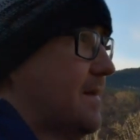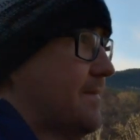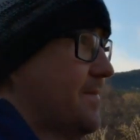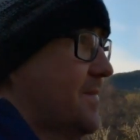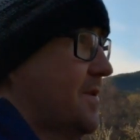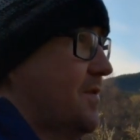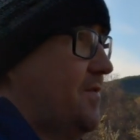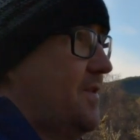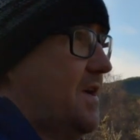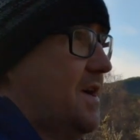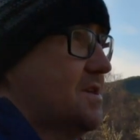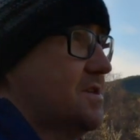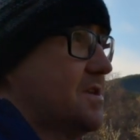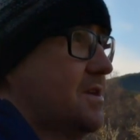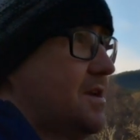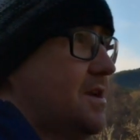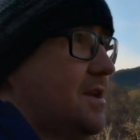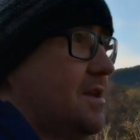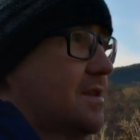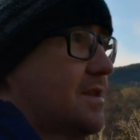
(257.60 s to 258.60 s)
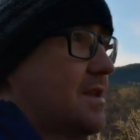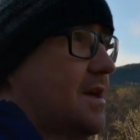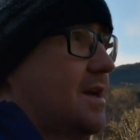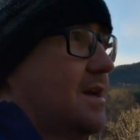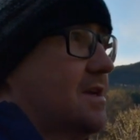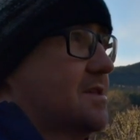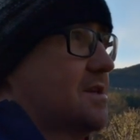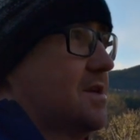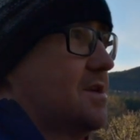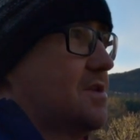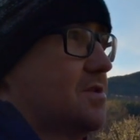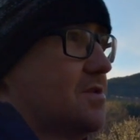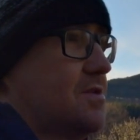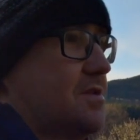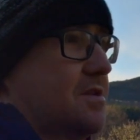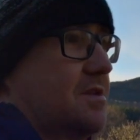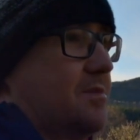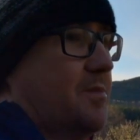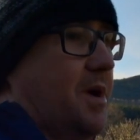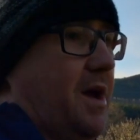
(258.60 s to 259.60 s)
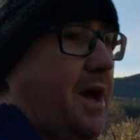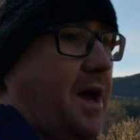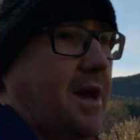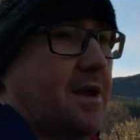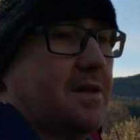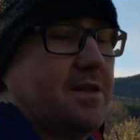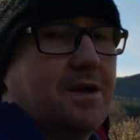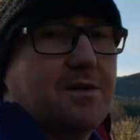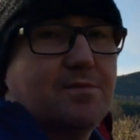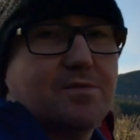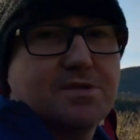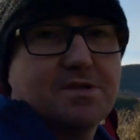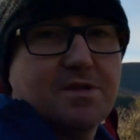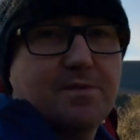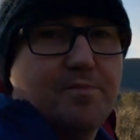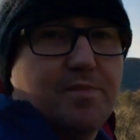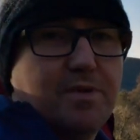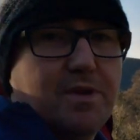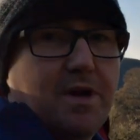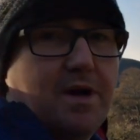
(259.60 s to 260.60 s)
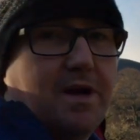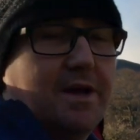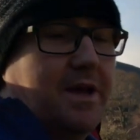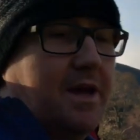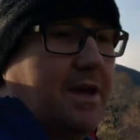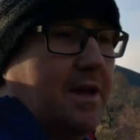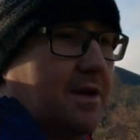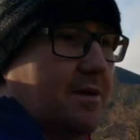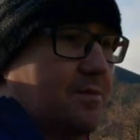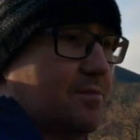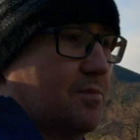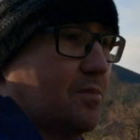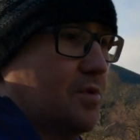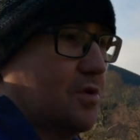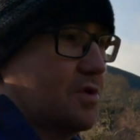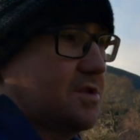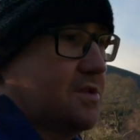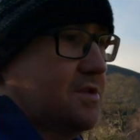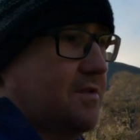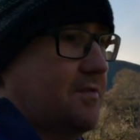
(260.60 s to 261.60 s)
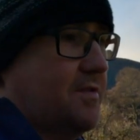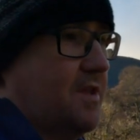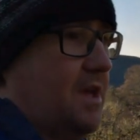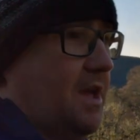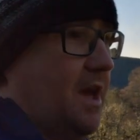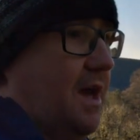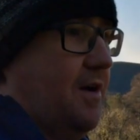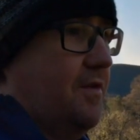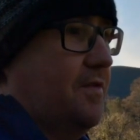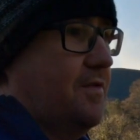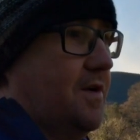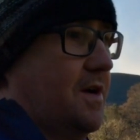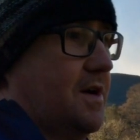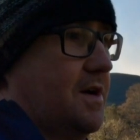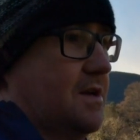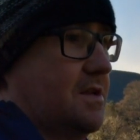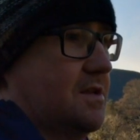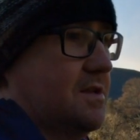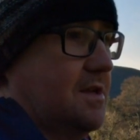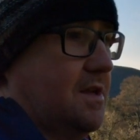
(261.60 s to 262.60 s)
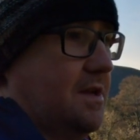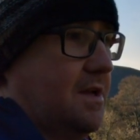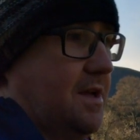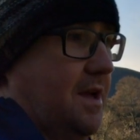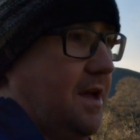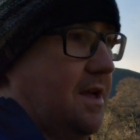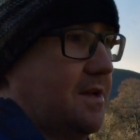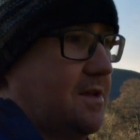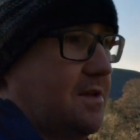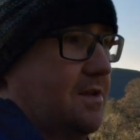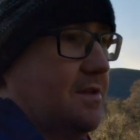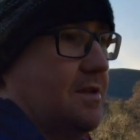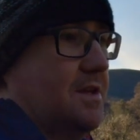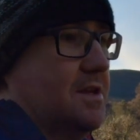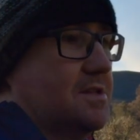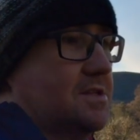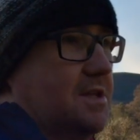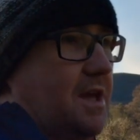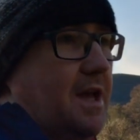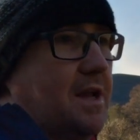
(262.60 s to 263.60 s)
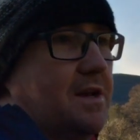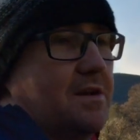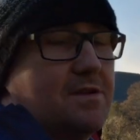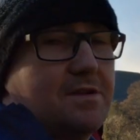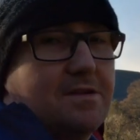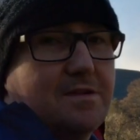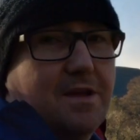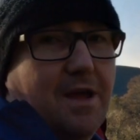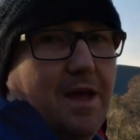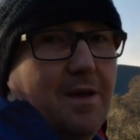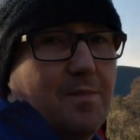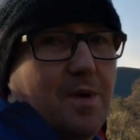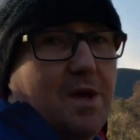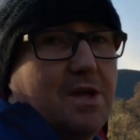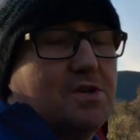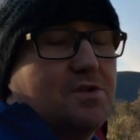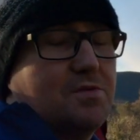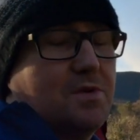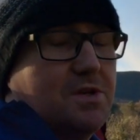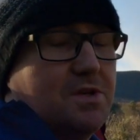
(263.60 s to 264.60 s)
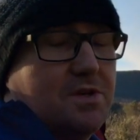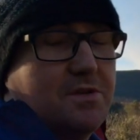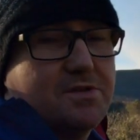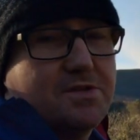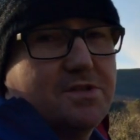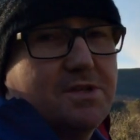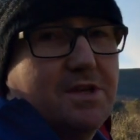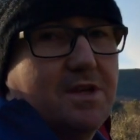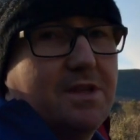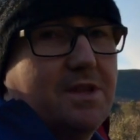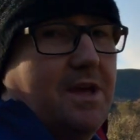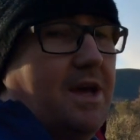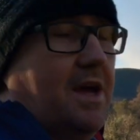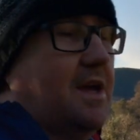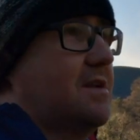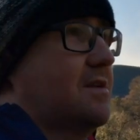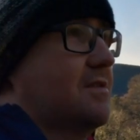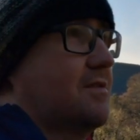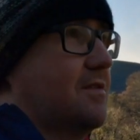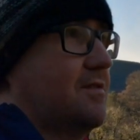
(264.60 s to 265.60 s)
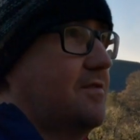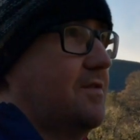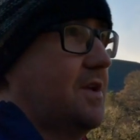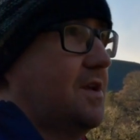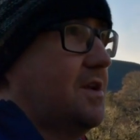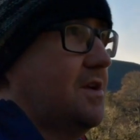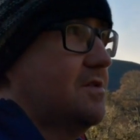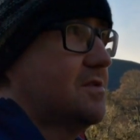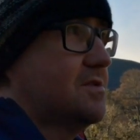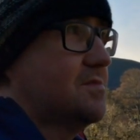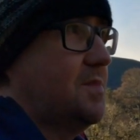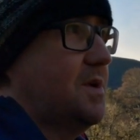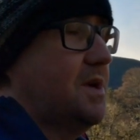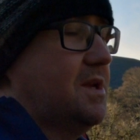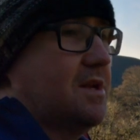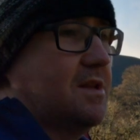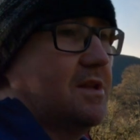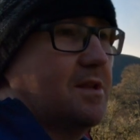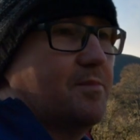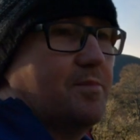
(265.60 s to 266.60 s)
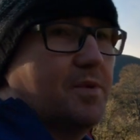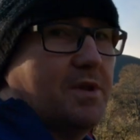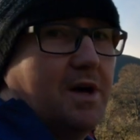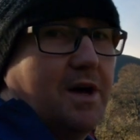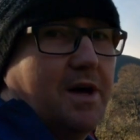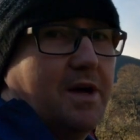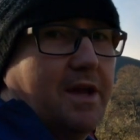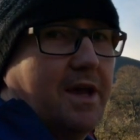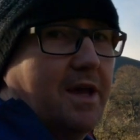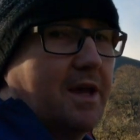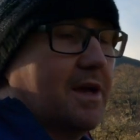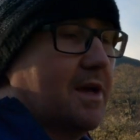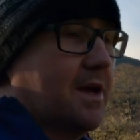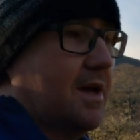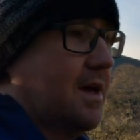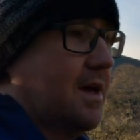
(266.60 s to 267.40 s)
The first key thing, as I talked about earlier, was the planning. Most of the effort into this end image, which you'll see at the end of the video, has been in the planning.